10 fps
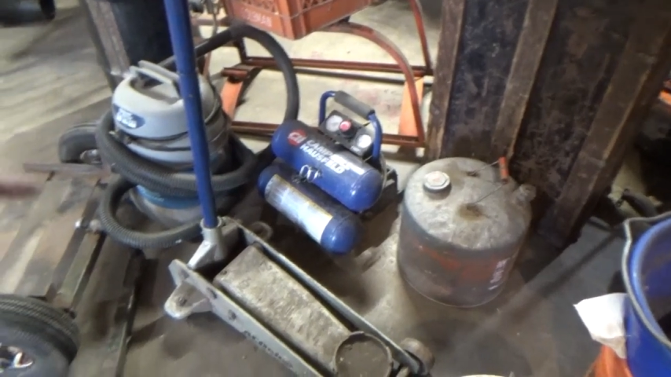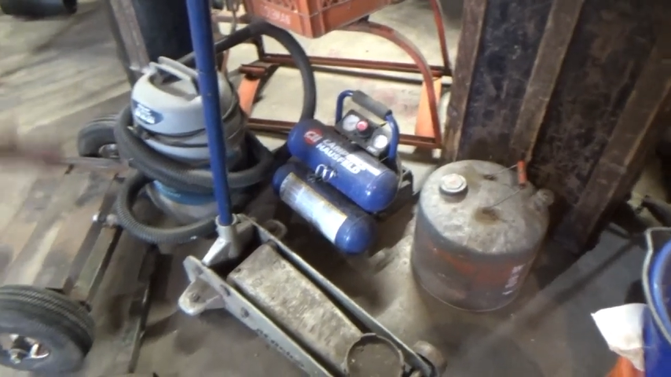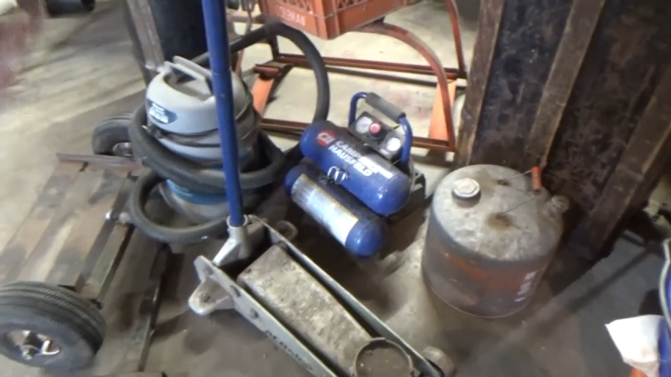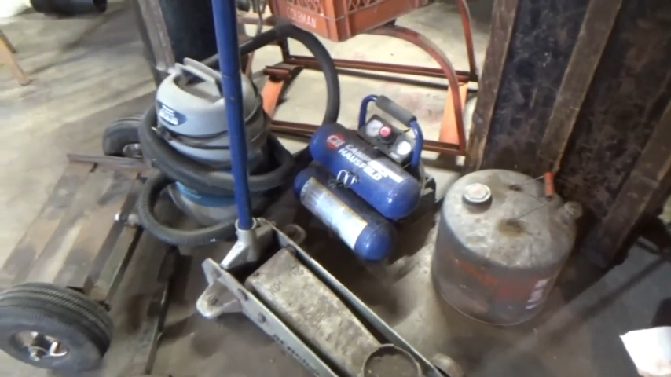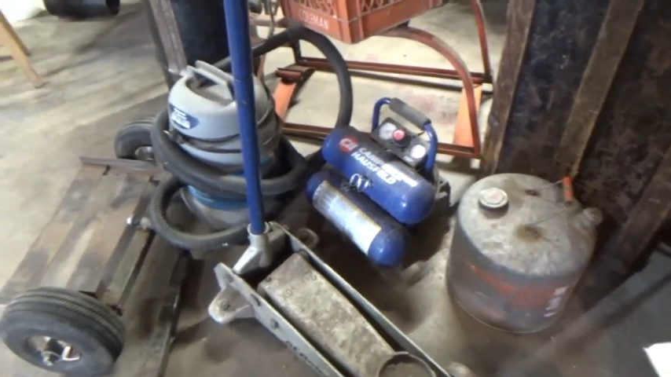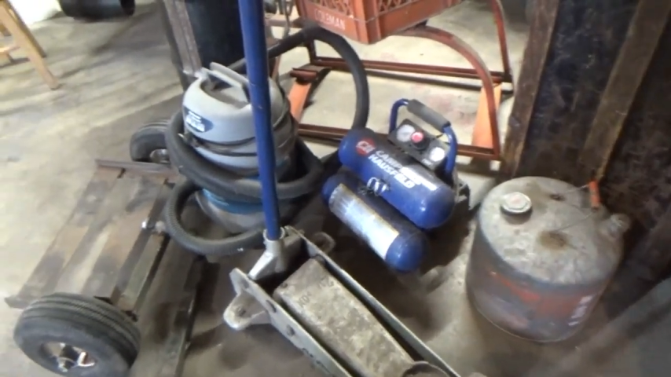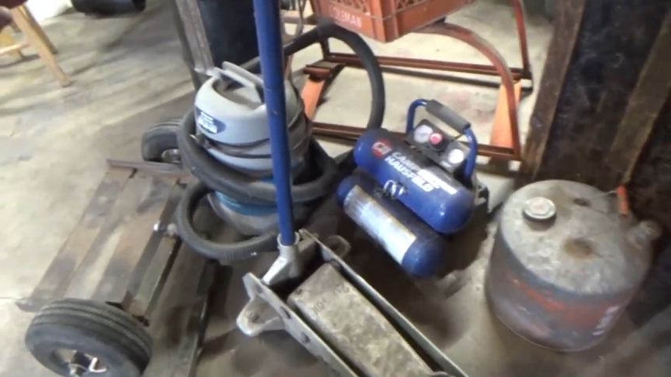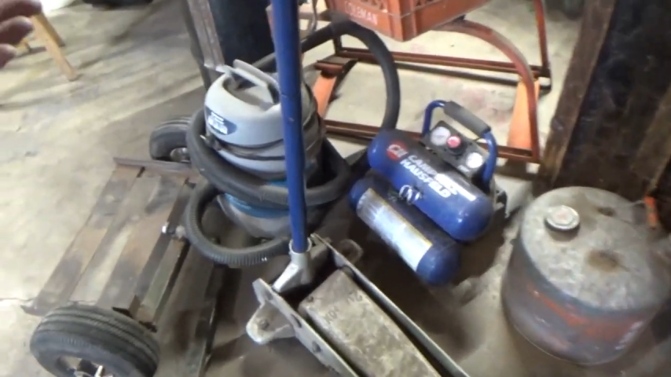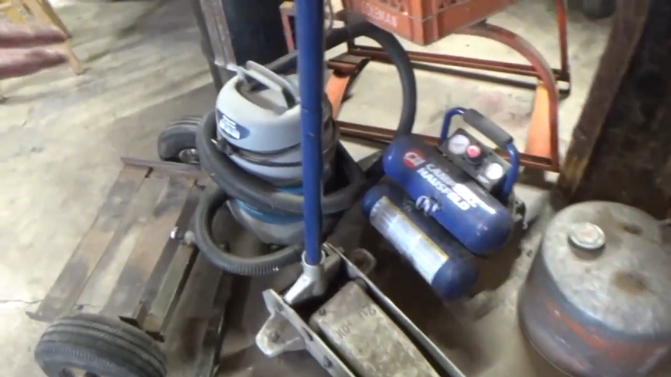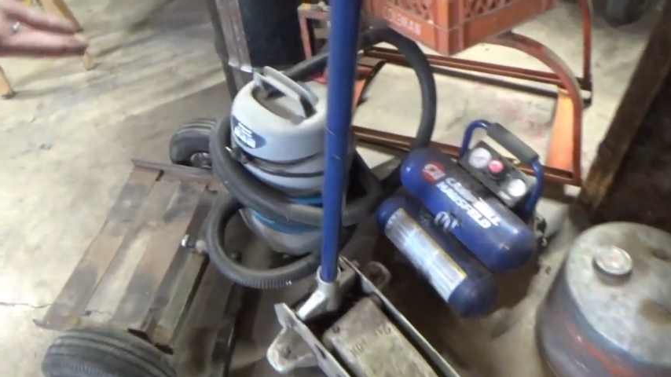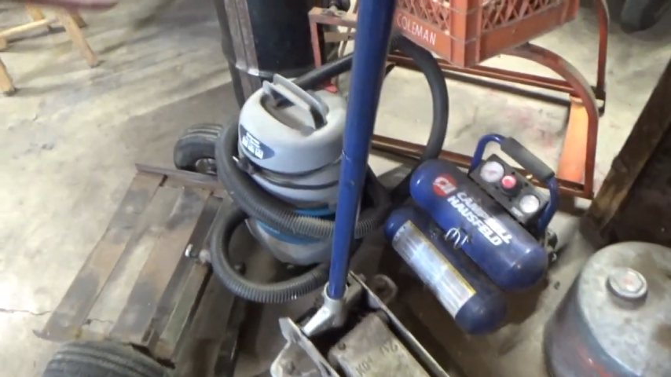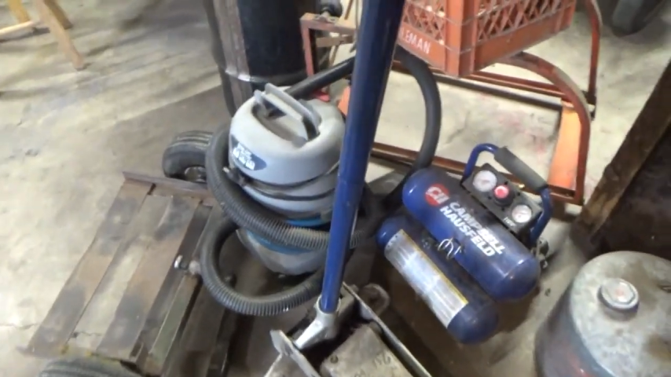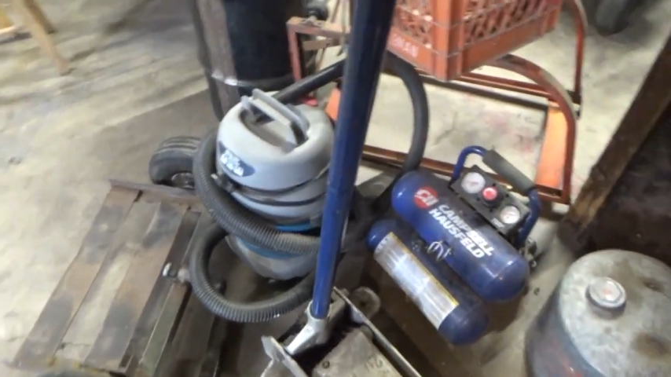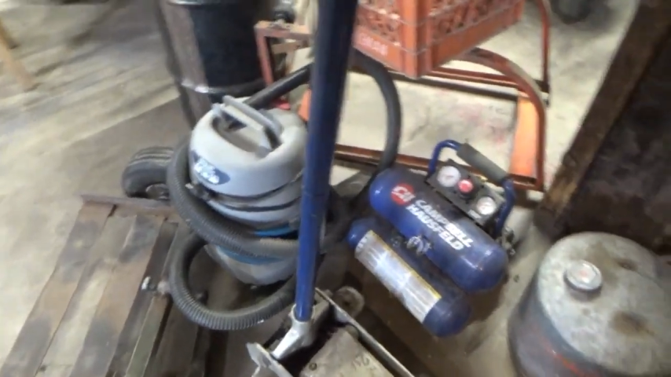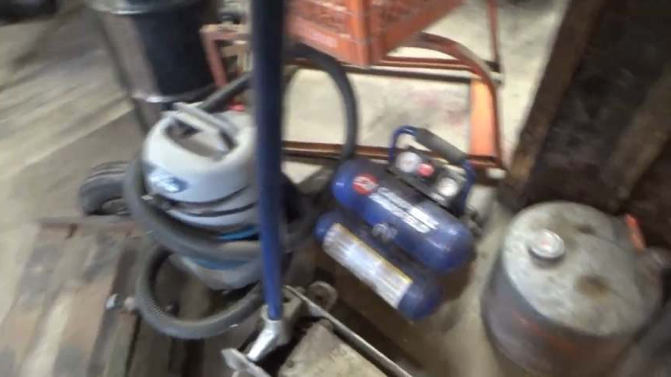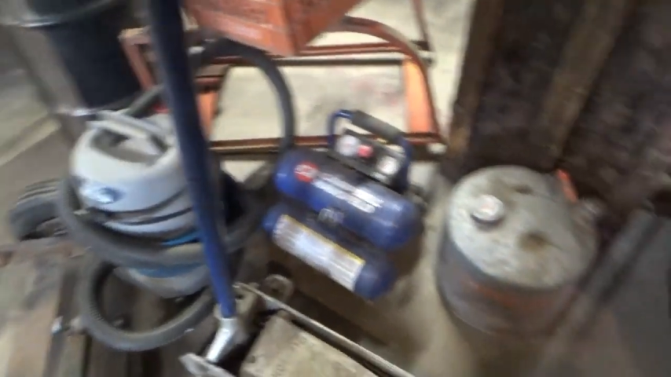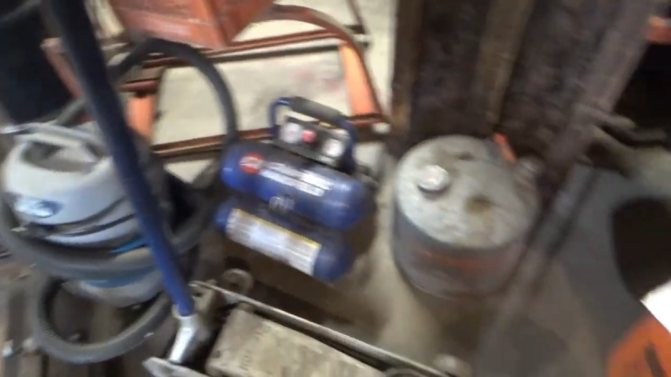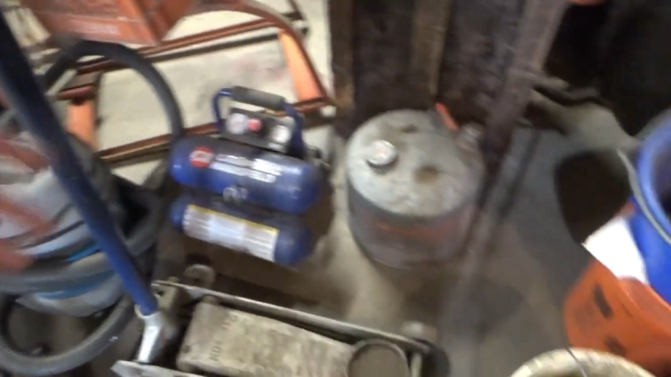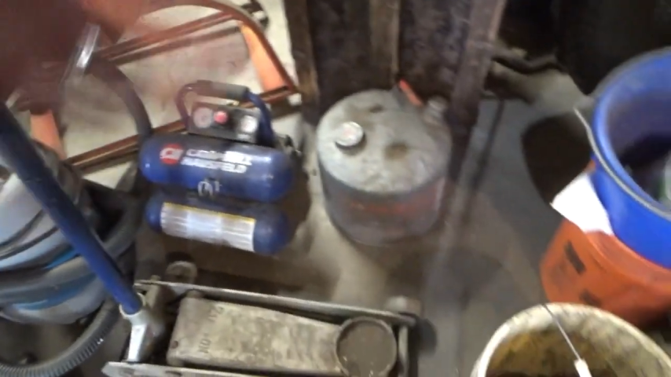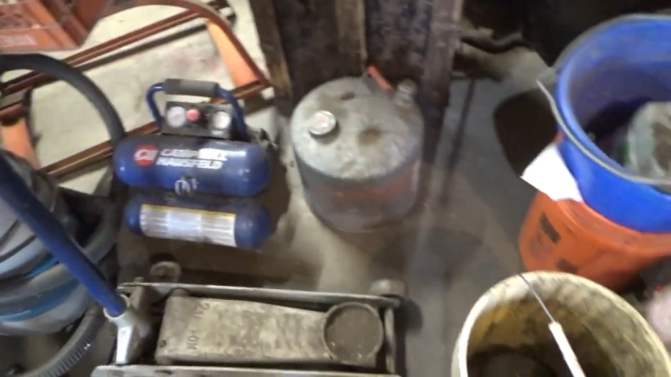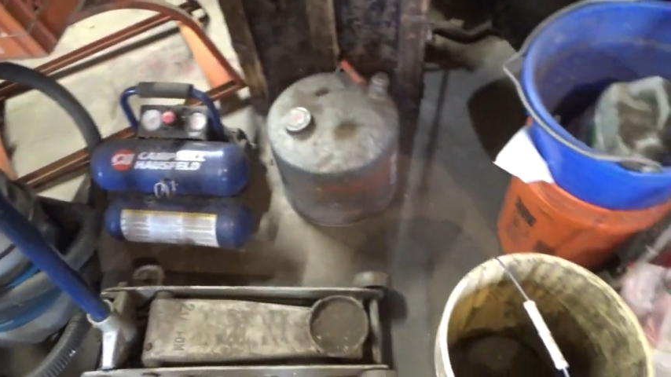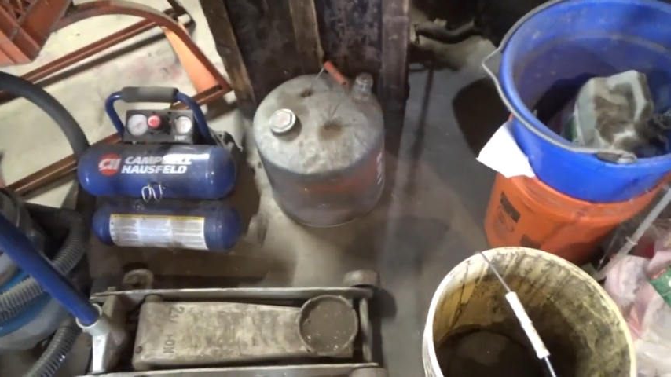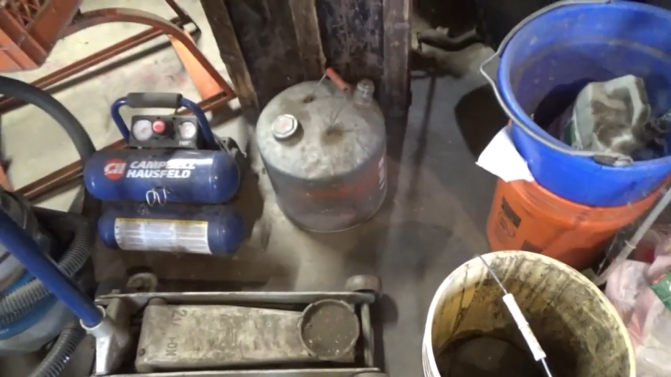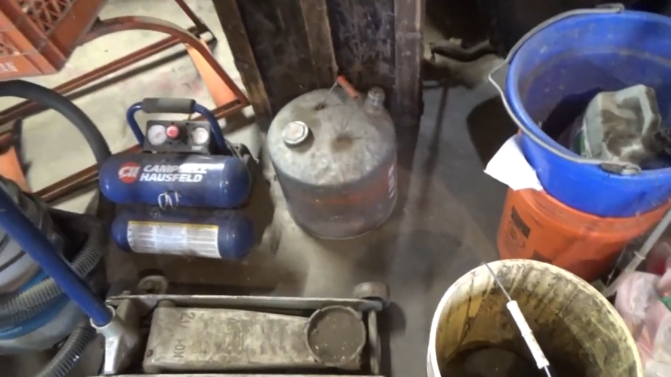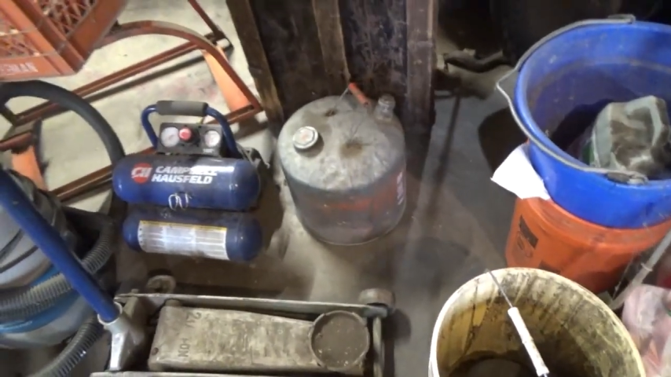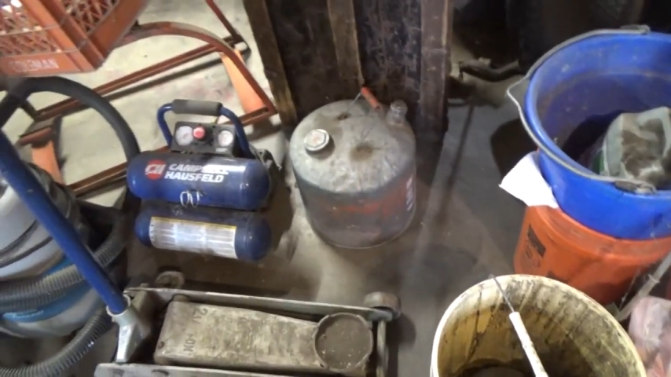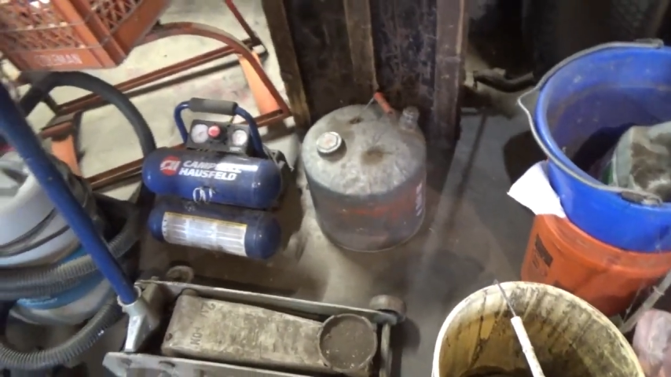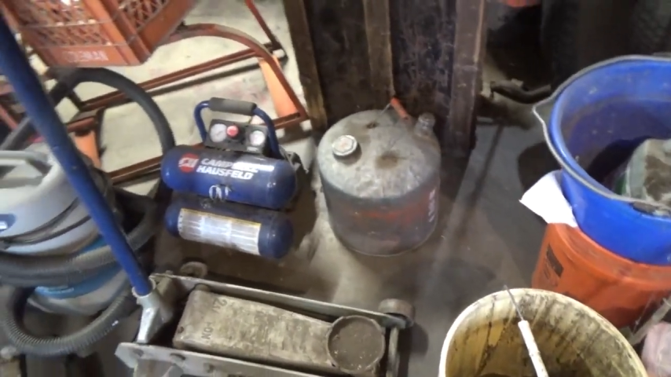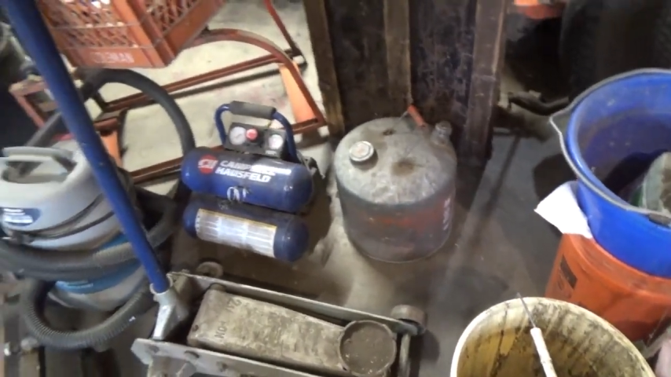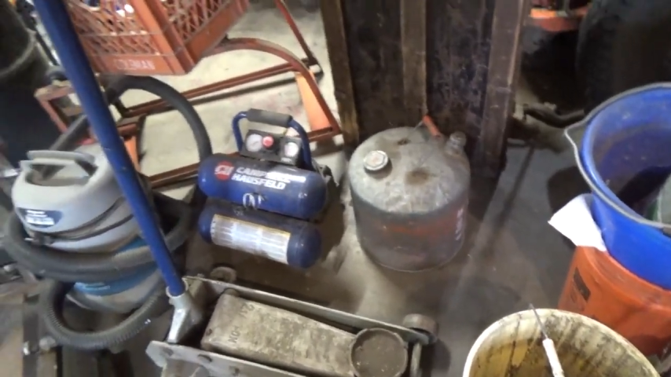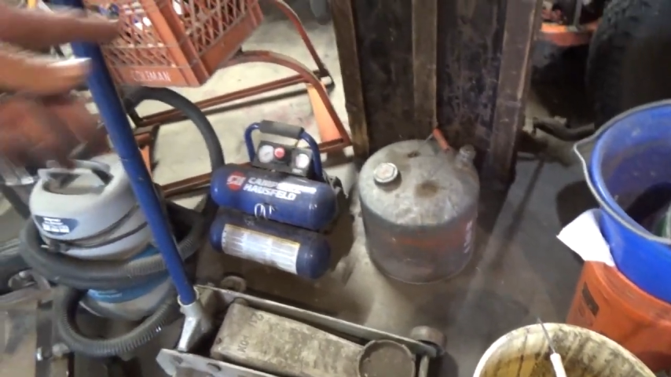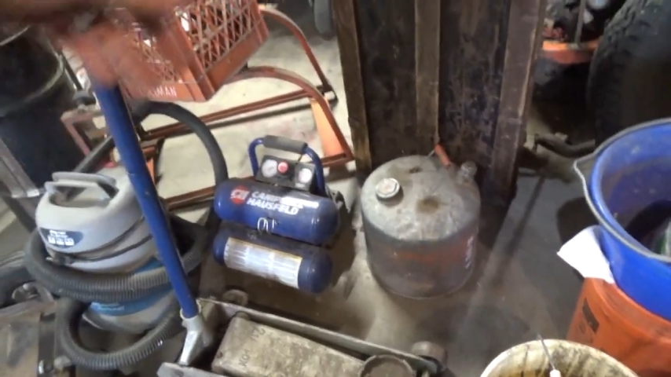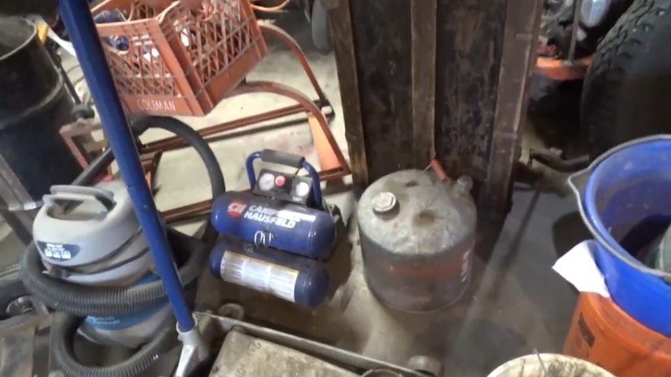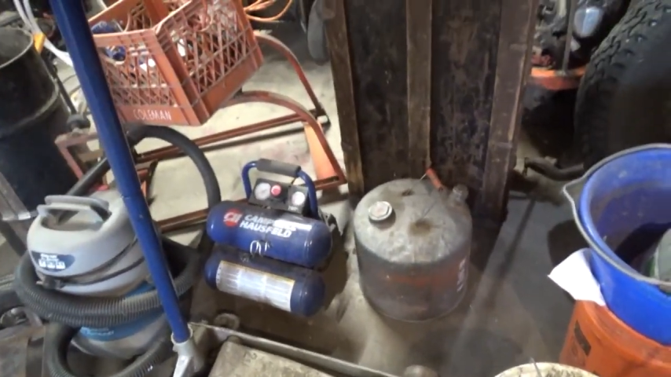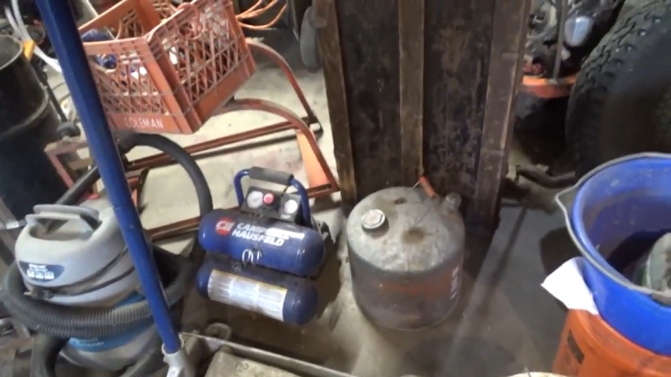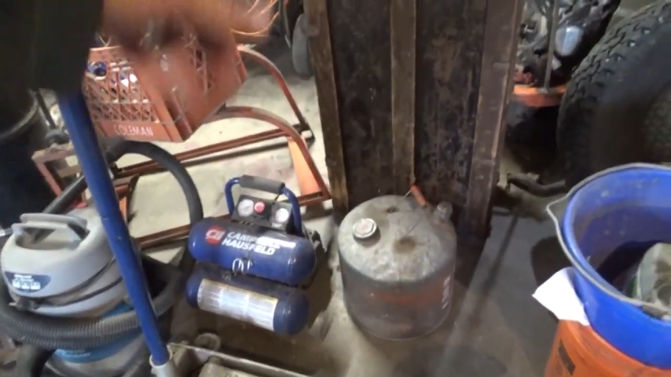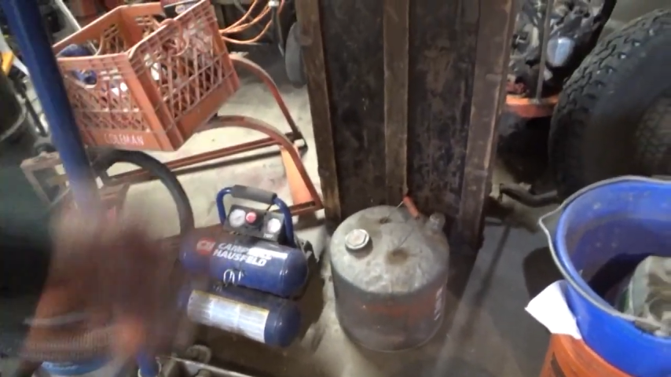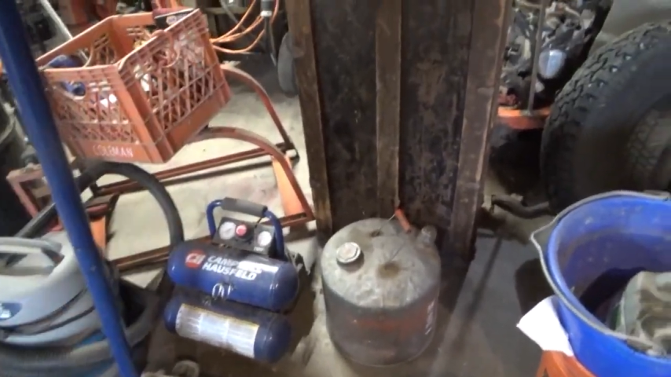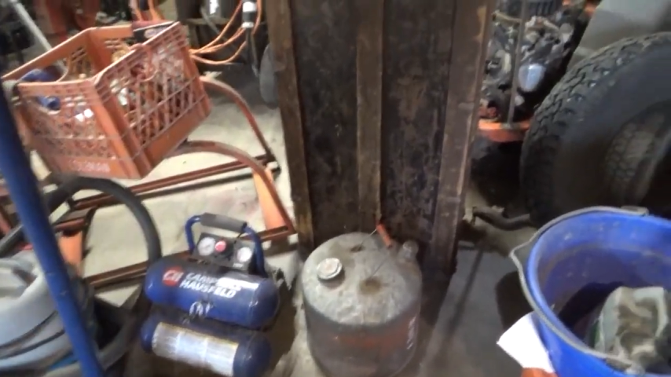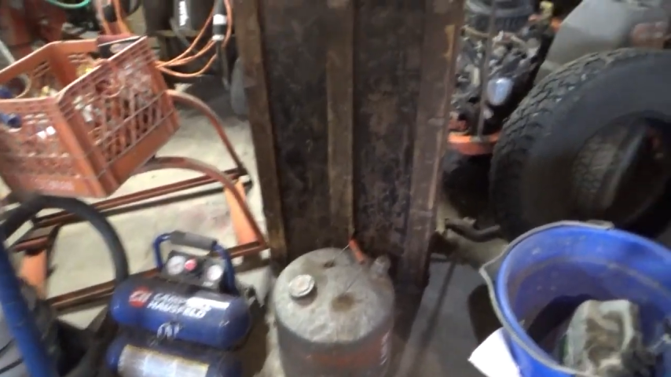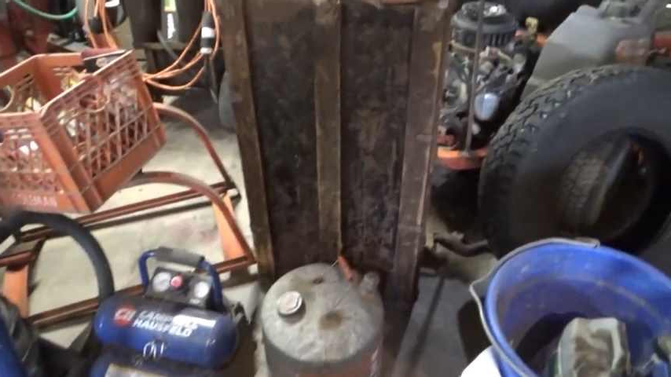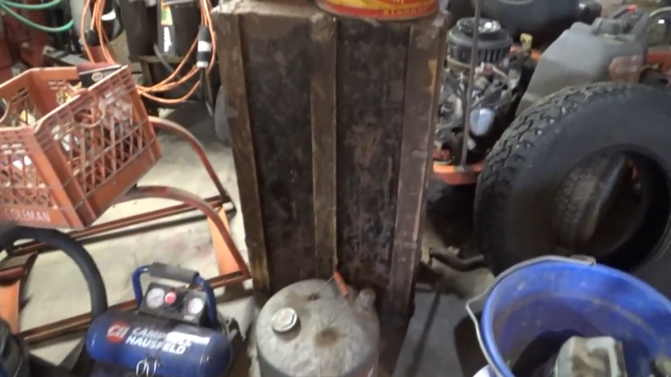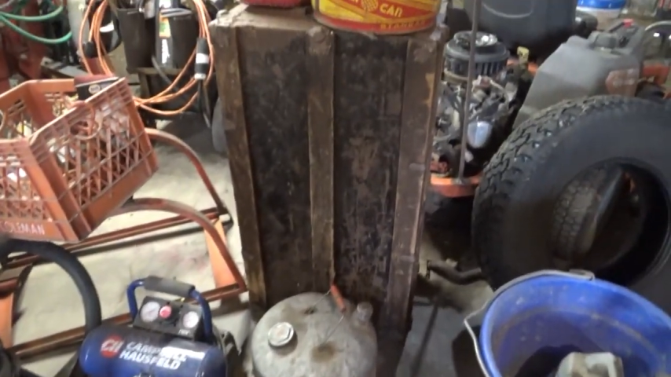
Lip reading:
(no speaker visible)